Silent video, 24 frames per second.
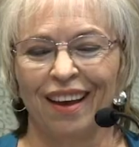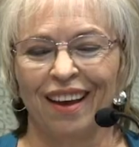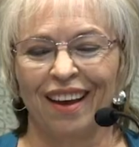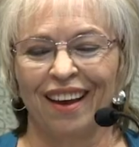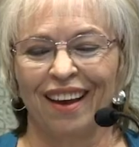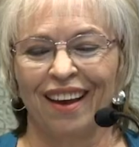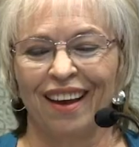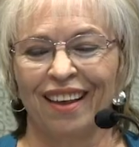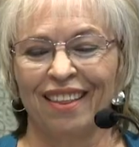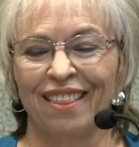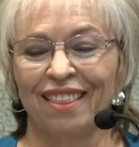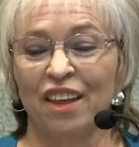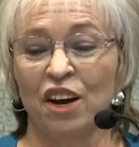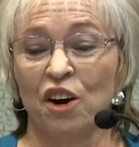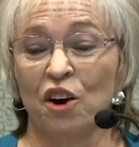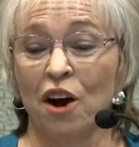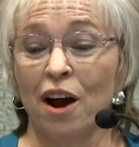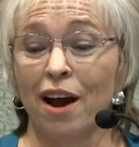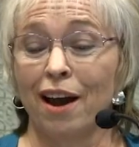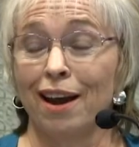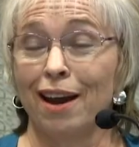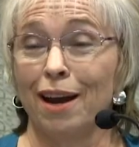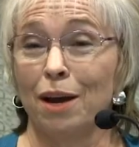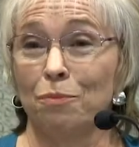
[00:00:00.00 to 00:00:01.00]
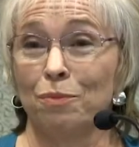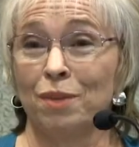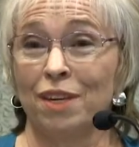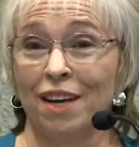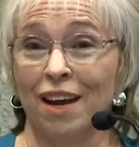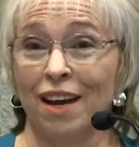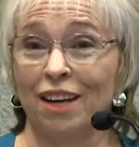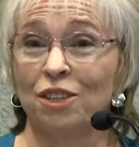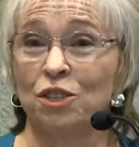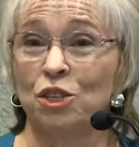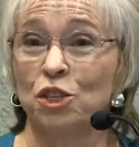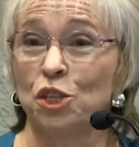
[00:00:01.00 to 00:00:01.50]
And there I am the
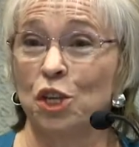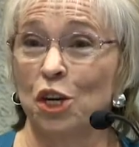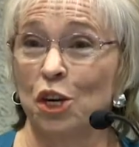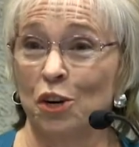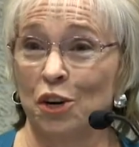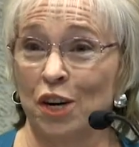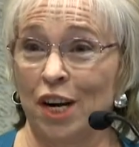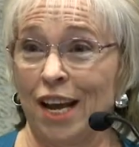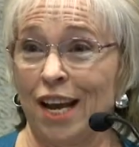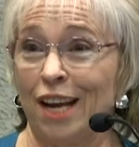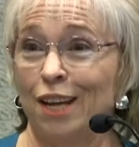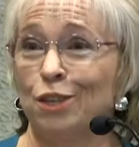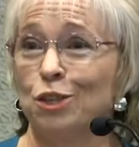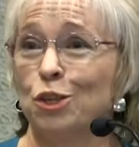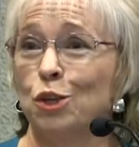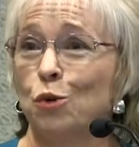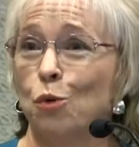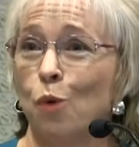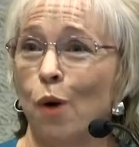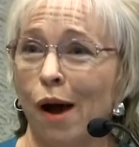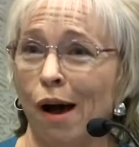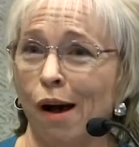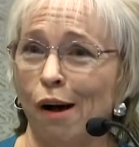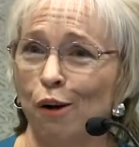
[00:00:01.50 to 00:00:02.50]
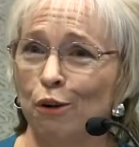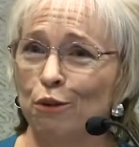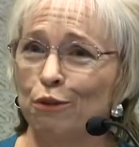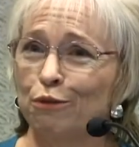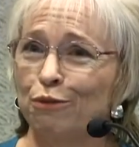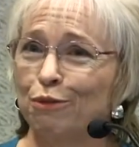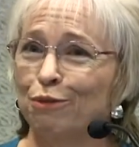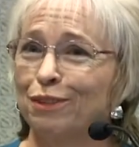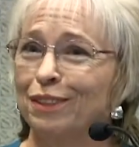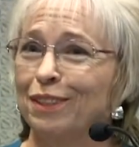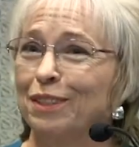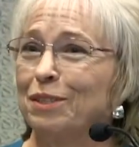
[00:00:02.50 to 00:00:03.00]
next year at age
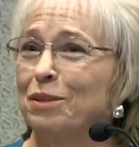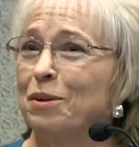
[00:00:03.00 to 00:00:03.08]
12,